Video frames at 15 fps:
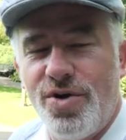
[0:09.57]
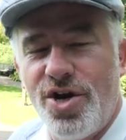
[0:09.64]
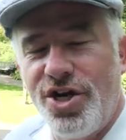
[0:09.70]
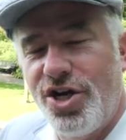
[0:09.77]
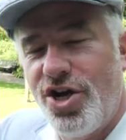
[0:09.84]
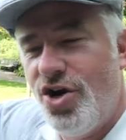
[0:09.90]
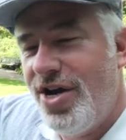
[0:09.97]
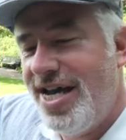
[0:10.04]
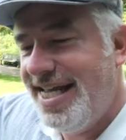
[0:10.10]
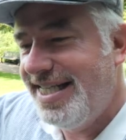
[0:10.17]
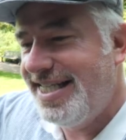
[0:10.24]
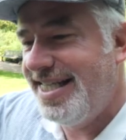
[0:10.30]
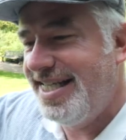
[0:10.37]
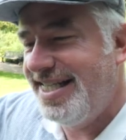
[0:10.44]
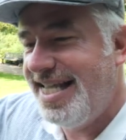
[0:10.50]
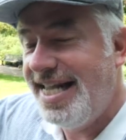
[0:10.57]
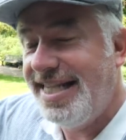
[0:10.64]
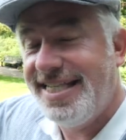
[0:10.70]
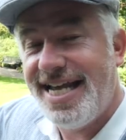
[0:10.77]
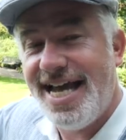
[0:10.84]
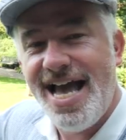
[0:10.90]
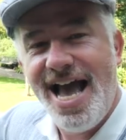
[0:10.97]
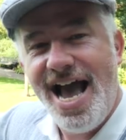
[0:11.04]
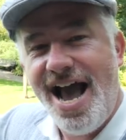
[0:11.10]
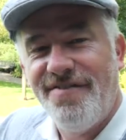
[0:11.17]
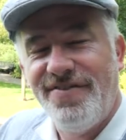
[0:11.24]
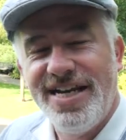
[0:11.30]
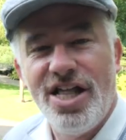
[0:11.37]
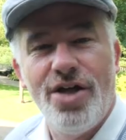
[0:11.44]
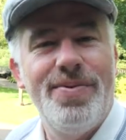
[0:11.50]
We're going to go into the centre,
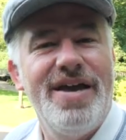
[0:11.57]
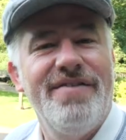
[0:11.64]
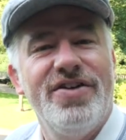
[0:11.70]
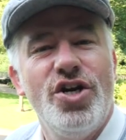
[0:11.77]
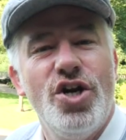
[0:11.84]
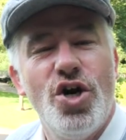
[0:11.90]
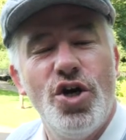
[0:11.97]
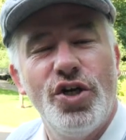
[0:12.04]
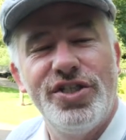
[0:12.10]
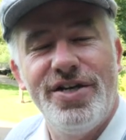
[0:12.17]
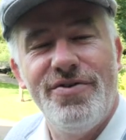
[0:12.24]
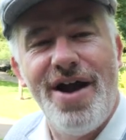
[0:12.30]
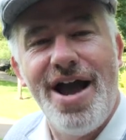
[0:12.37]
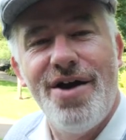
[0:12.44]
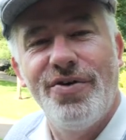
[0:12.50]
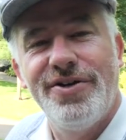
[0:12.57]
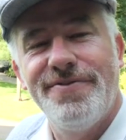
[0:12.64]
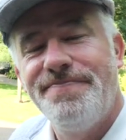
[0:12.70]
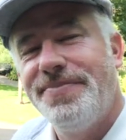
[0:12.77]
have a little bit of a nosy round.